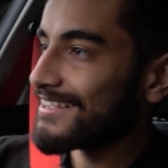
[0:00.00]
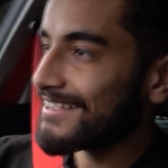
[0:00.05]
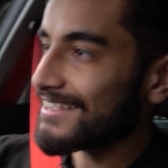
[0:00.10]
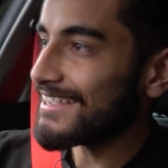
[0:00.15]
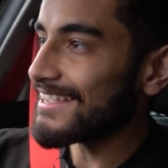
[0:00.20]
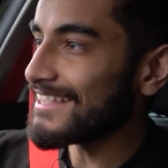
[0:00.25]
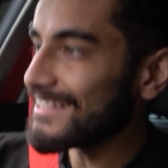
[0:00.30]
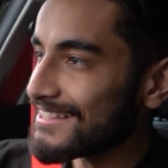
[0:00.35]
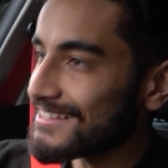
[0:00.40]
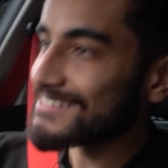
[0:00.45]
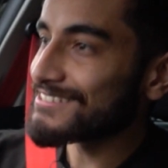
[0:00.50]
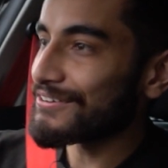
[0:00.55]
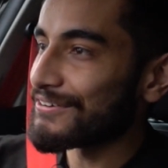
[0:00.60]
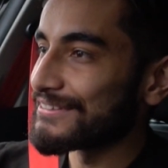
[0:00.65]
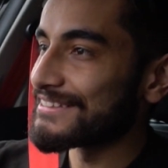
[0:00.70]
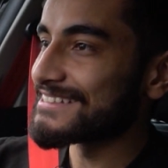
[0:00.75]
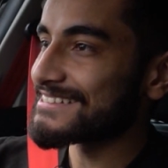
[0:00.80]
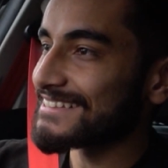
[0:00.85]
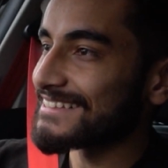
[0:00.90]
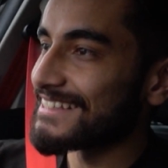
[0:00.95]
It is
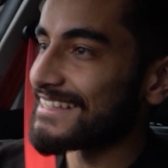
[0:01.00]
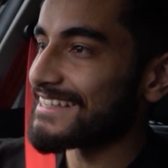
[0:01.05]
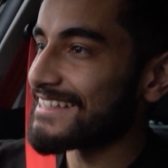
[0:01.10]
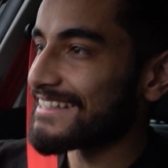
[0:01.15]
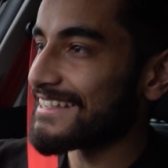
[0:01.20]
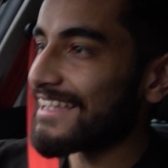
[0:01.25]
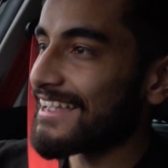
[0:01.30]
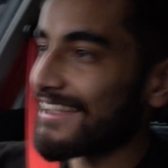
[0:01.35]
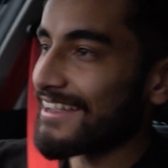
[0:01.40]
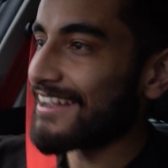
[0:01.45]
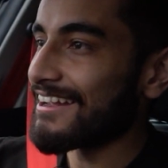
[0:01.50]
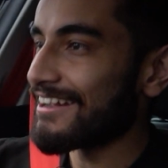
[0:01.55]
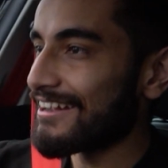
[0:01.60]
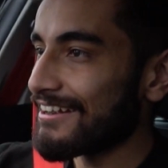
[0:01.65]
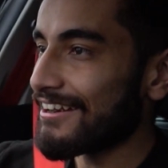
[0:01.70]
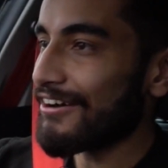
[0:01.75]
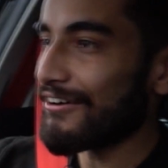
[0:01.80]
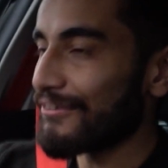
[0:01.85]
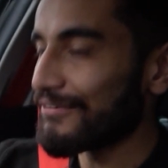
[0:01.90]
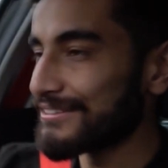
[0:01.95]
honestly
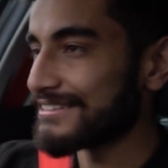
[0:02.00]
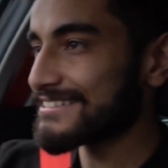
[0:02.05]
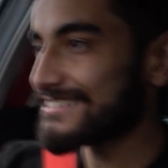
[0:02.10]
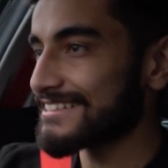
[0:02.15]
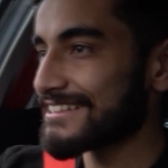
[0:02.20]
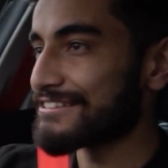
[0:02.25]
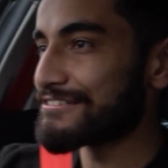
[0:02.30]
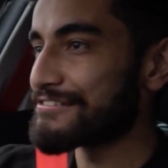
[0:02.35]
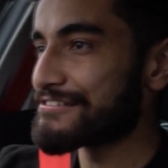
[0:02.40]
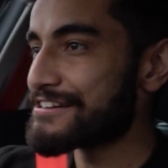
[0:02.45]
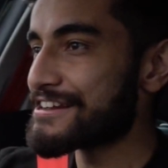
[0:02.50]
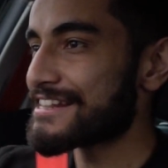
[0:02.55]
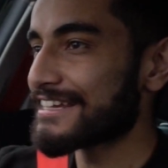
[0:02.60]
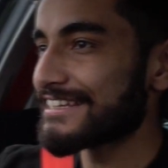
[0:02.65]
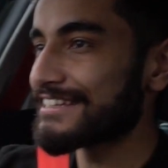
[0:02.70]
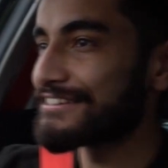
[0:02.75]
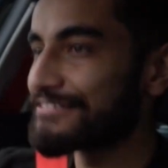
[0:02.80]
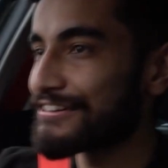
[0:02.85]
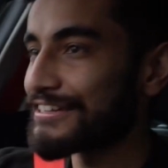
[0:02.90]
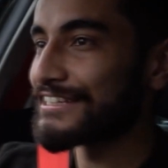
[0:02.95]

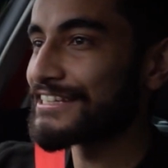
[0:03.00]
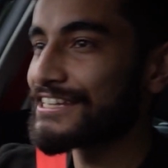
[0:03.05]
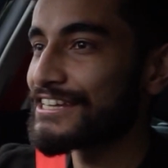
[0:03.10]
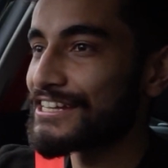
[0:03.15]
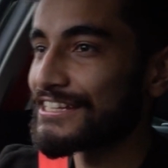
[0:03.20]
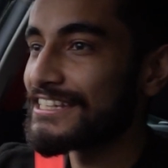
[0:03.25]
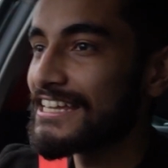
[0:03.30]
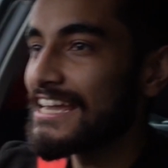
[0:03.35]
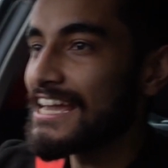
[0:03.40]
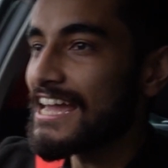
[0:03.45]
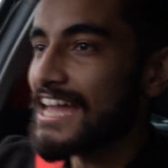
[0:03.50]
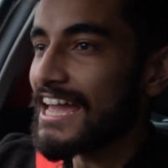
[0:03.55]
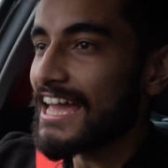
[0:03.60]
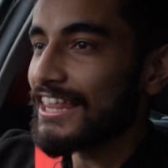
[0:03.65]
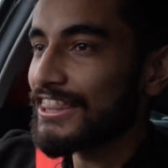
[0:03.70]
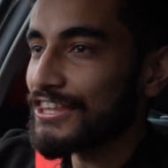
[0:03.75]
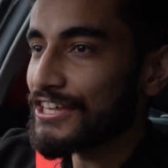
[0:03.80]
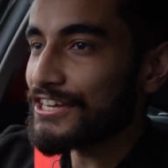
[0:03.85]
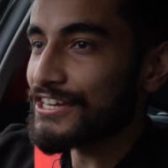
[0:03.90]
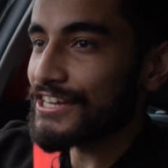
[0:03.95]
really good.
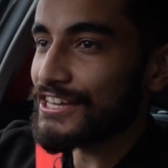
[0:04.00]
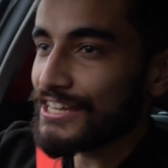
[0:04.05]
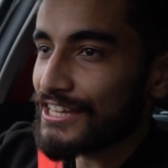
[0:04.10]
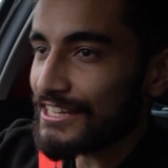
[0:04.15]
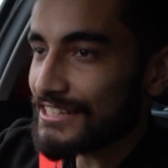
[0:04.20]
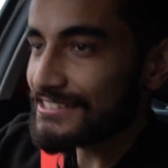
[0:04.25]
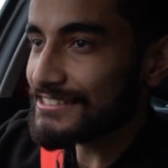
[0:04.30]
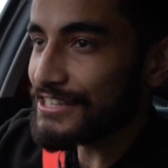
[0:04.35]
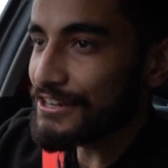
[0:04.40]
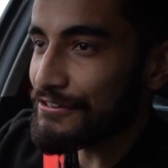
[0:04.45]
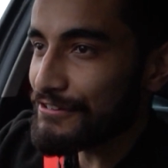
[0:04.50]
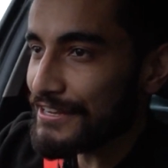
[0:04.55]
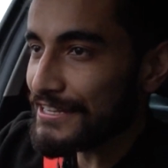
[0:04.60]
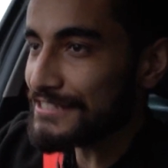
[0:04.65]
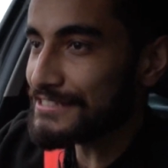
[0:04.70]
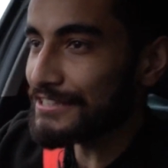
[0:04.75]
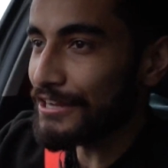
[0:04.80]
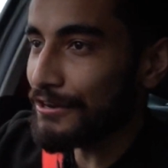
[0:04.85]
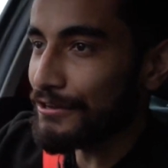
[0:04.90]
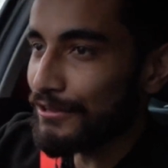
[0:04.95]
The steering
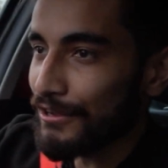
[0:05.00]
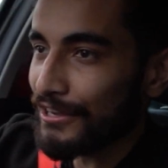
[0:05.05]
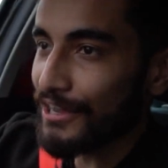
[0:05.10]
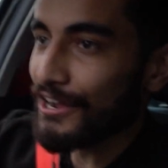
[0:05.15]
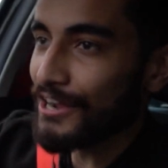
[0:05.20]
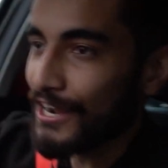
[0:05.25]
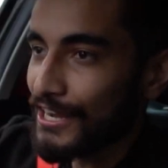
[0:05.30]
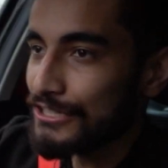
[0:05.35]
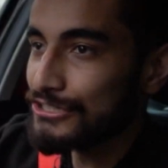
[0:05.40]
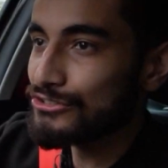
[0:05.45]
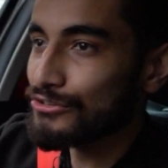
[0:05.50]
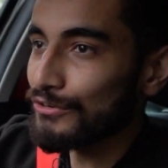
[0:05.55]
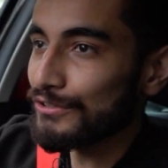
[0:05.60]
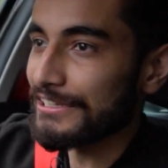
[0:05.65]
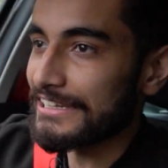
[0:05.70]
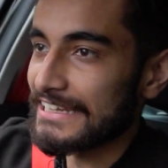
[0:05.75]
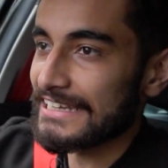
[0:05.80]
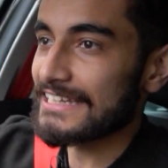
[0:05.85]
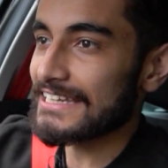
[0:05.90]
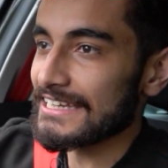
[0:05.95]
is no longer
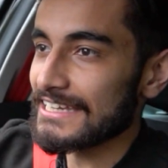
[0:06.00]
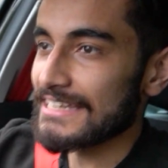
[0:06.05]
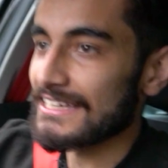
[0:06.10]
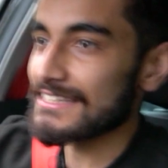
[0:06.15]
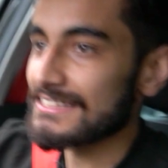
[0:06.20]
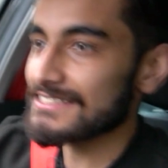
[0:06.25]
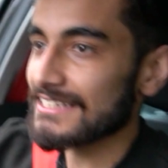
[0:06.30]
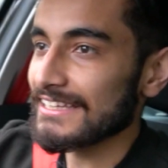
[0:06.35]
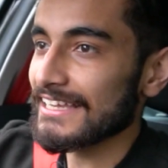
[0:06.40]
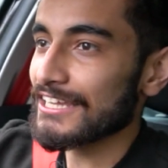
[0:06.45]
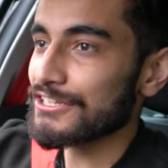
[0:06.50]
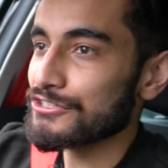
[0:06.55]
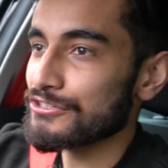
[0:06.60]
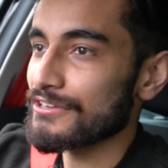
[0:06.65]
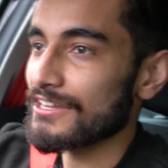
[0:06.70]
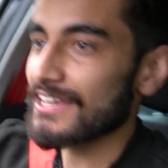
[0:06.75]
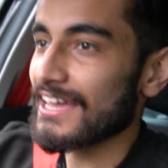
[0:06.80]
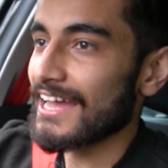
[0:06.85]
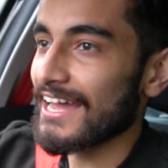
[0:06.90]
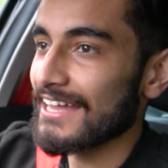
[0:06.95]
hydraulic, it is
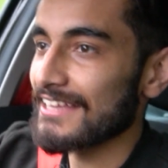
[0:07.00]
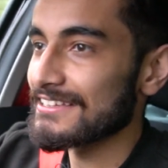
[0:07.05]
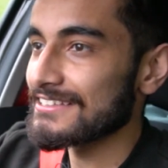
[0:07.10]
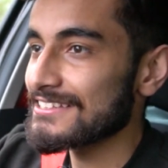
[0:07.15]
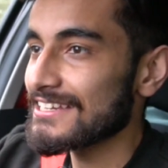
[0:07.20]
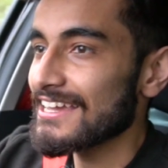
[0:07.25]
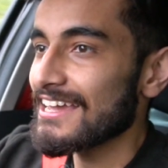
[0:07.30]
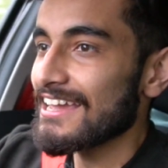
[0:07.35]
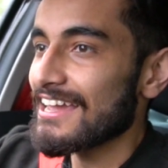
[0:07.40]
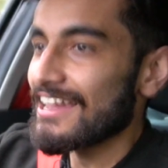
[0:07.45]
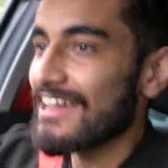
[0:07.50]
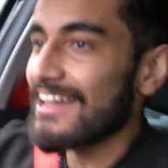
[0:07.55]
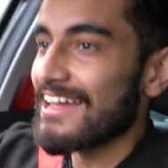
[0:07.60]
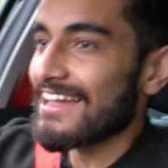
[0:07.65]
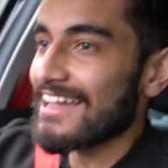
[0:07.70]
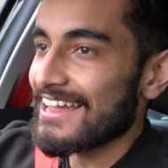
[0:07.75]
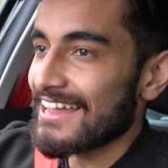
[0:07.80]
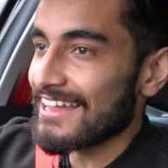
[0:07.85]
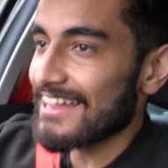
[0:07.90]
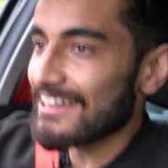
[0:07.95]
electric, and
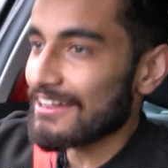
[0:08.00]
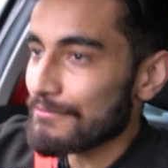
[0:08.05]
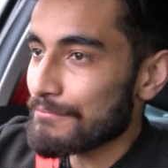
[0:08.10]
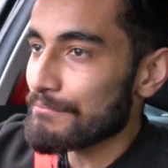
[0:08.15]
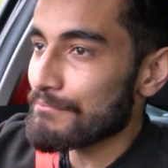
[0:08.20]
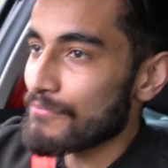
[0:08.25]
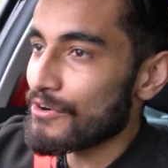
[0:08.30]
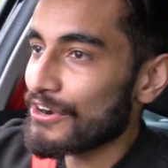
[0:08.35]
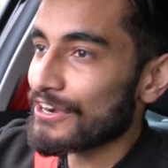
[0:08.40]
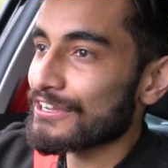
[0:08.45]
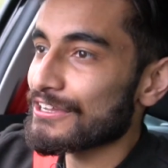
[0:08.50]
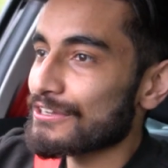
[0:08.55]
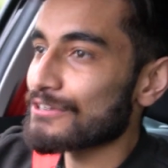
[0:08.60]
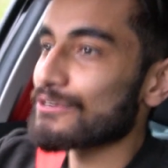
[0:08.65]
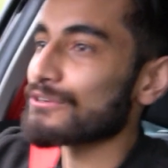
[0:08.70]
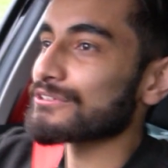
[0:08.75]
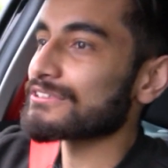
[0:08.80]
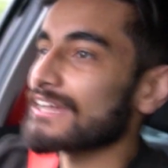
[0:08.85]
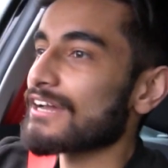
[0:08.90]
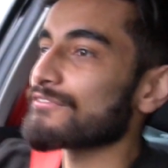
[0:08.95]
my
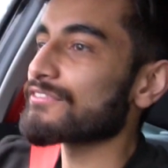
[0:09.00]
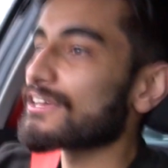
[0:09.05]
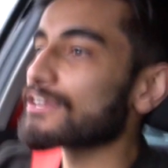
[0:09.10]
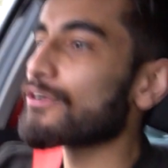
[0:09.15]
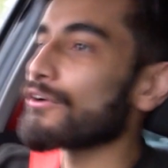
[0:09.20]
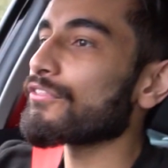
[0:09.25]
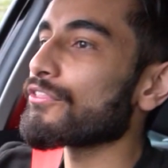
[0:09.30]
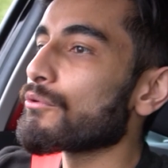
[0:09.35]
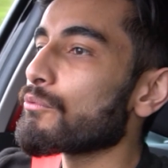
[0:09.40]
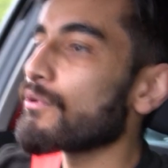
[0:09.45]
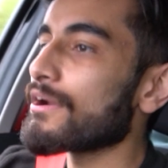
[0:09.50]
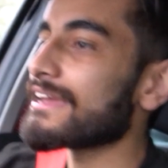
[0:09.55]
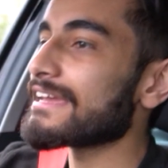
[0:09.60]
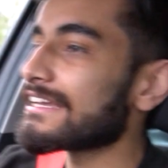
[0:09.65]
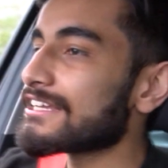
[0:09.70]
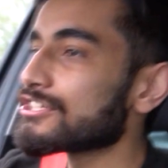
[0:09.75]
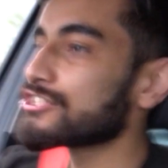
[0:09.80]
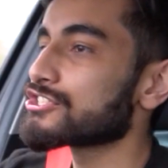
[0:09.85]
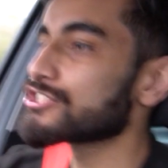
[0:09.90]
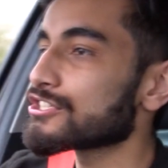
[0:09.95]
god, have they got the
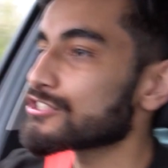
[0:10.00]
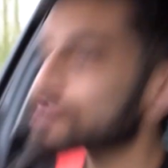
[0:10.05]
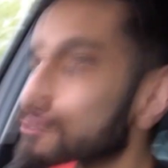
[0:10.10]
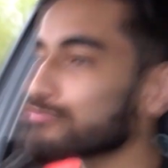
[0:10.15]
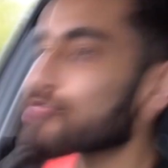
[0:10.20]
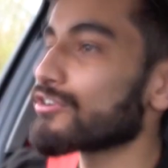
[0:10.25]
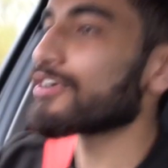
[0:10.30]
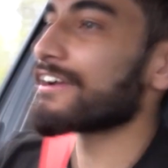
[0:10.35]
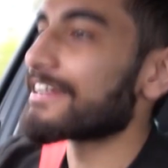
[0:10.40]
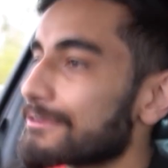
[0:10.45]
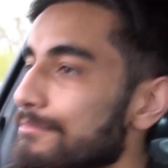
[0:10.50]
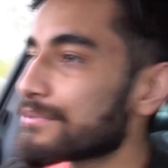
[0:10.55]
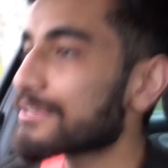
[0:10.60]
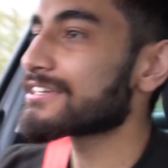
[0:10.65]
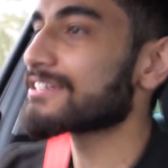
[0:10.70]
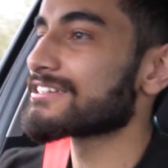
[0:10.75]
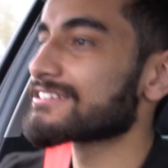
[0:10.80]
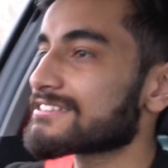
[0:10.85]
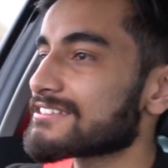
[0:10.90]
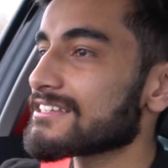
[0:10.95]
weighting just right,
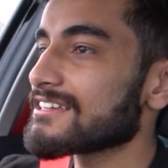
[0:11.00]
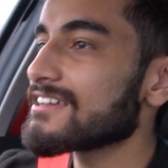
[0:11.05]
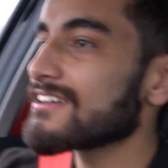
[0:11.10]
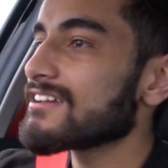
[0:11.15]
because